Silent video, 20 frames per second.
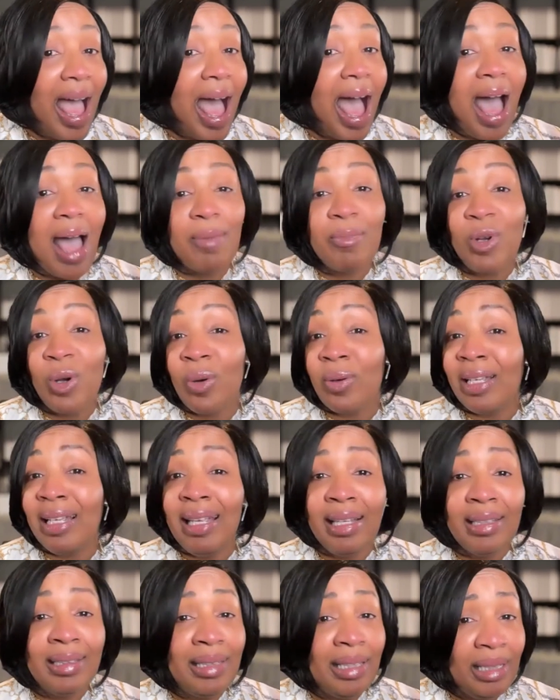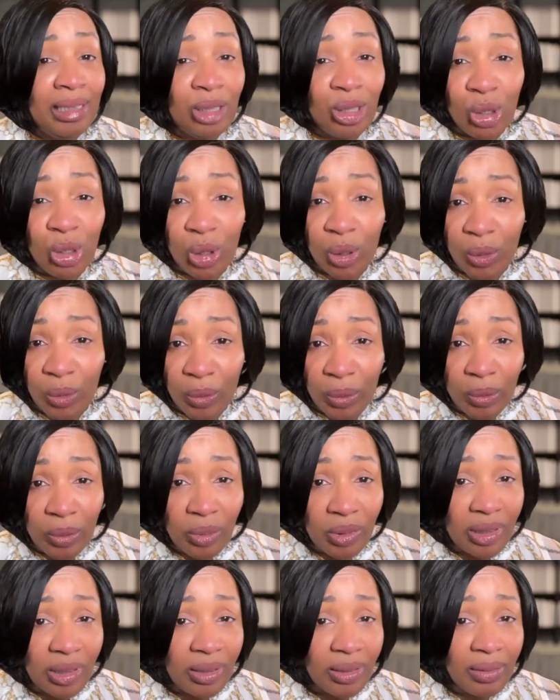I'm going to get these
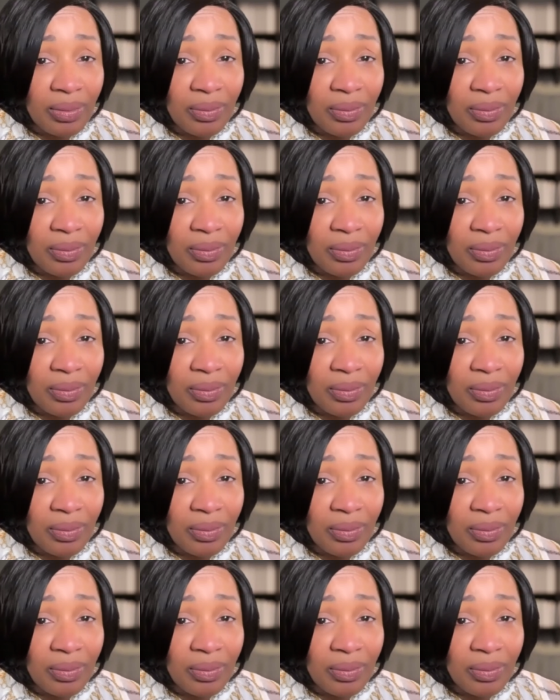tools.